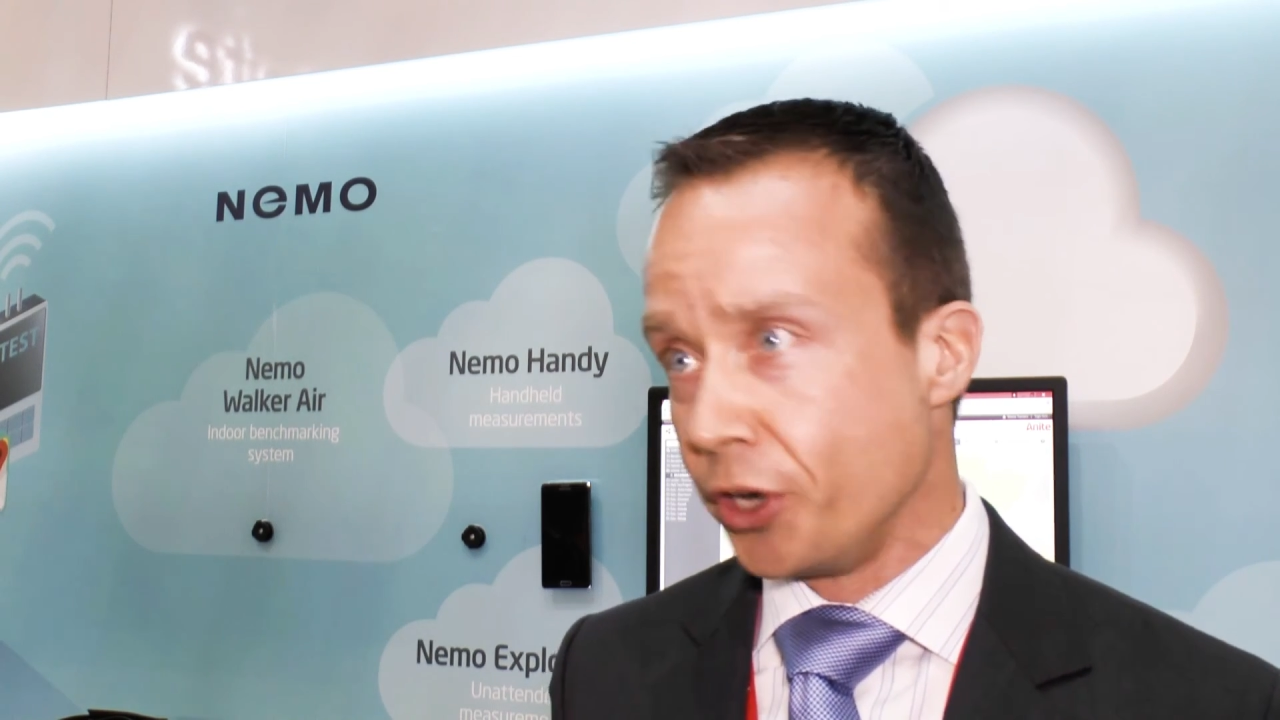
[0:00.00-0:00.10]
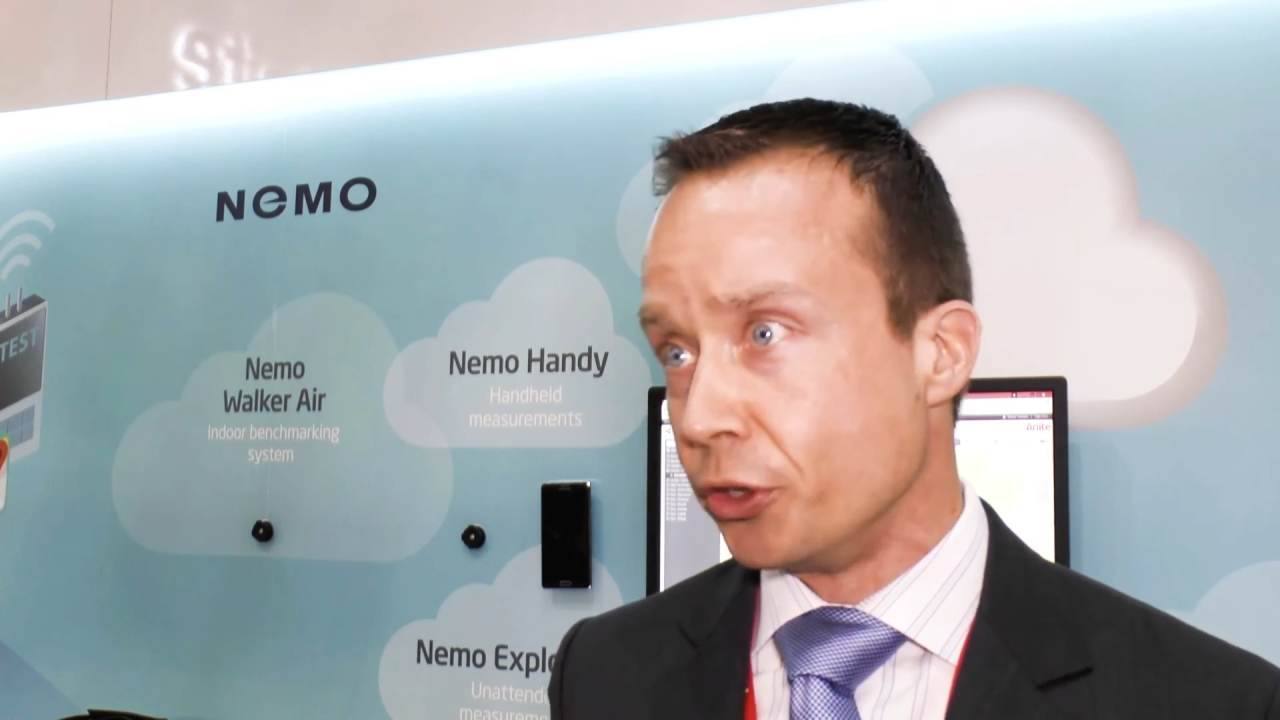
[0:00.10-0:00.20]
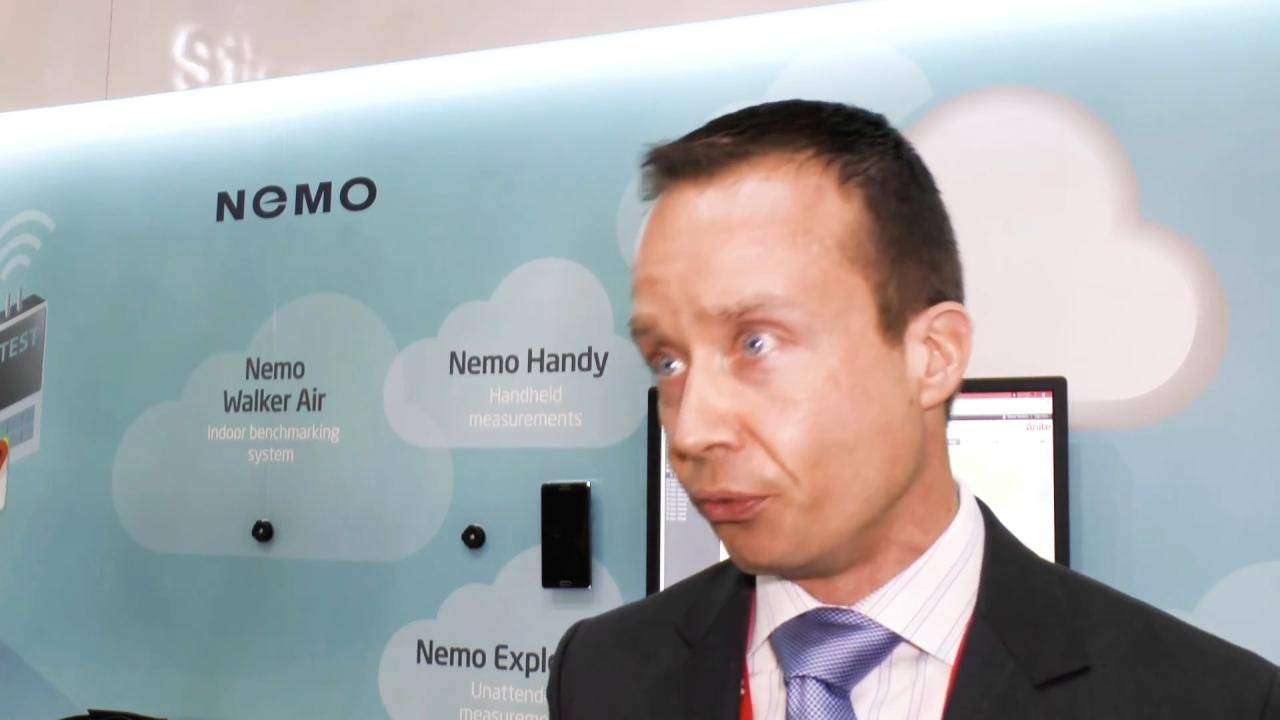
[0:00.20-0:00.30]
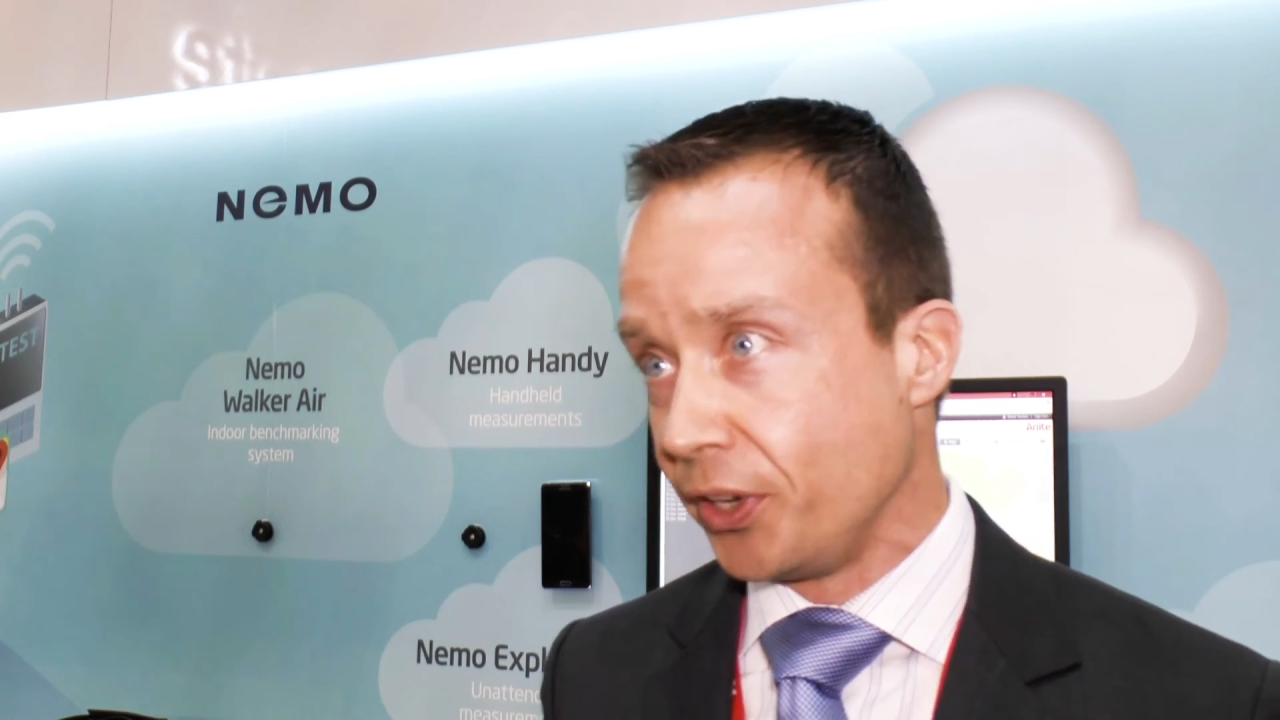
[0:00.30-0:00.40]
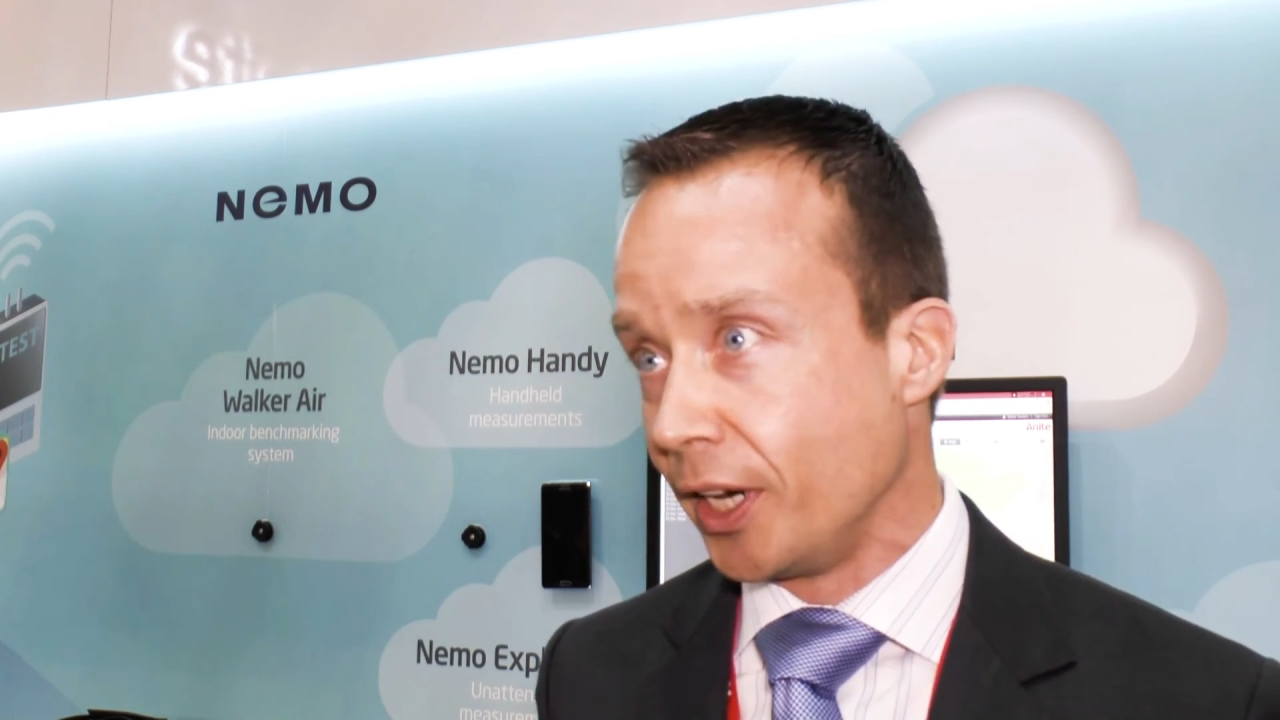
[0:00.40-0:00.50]
in
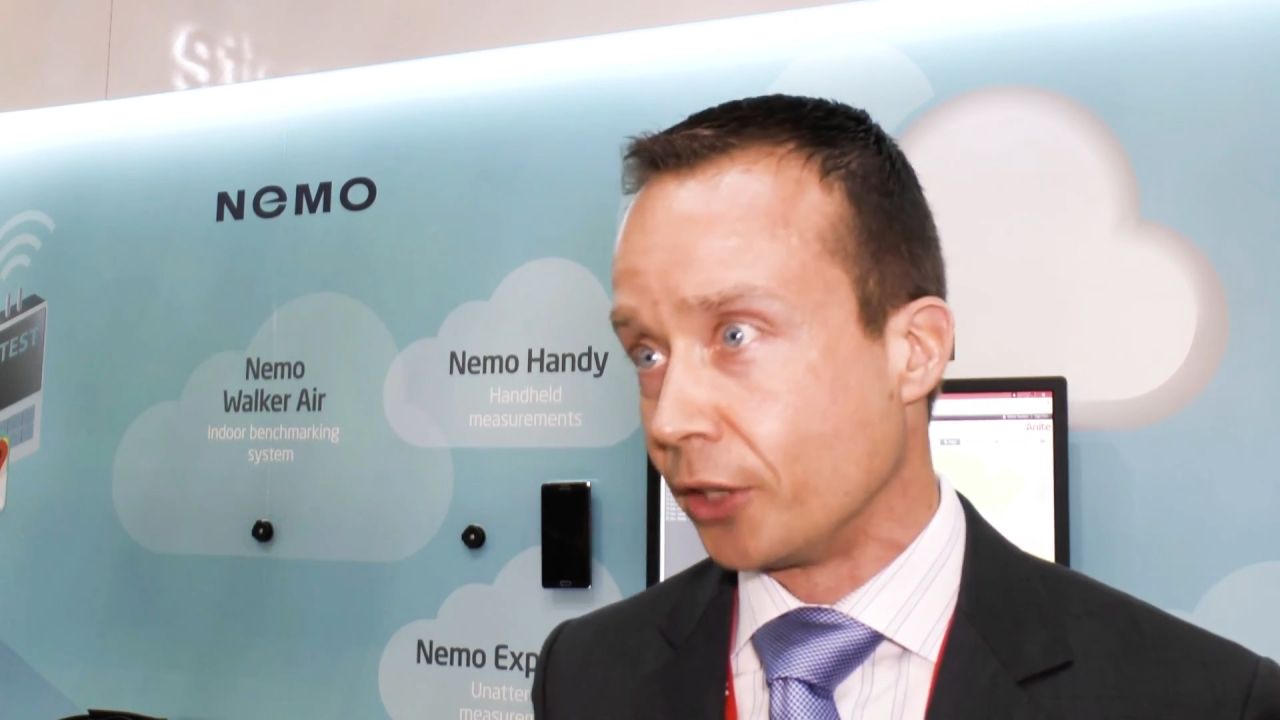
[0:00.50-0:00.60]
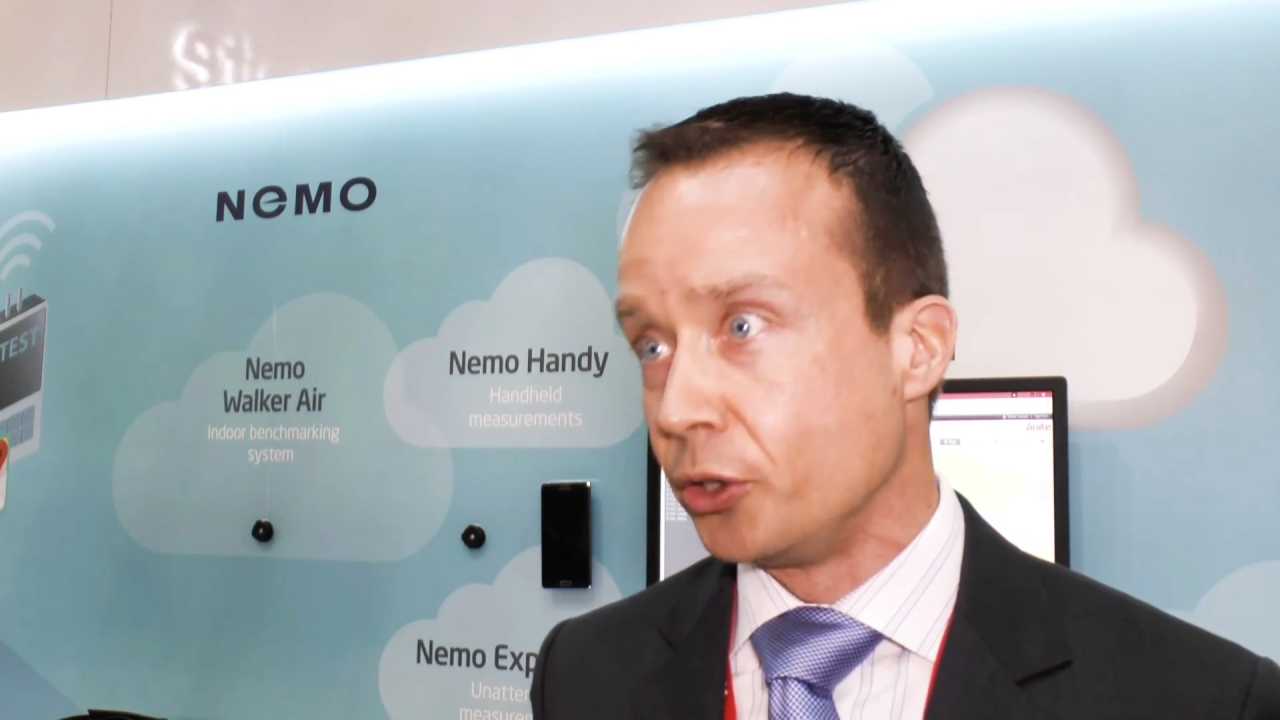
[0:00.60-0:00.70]
the field